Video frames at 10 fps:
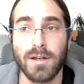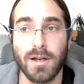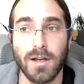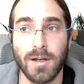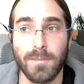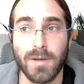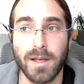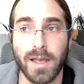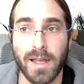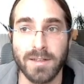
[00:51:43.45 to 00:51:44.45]

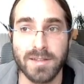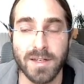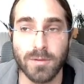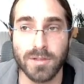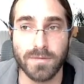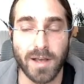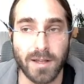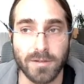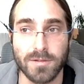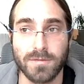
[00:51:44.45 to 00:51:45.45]
And sequence
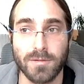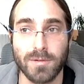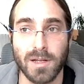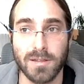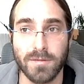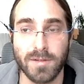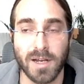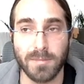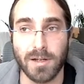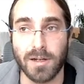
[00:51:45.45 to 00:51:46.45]
values for relative
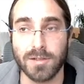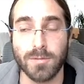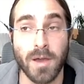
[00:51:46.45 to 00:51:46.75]
time locks,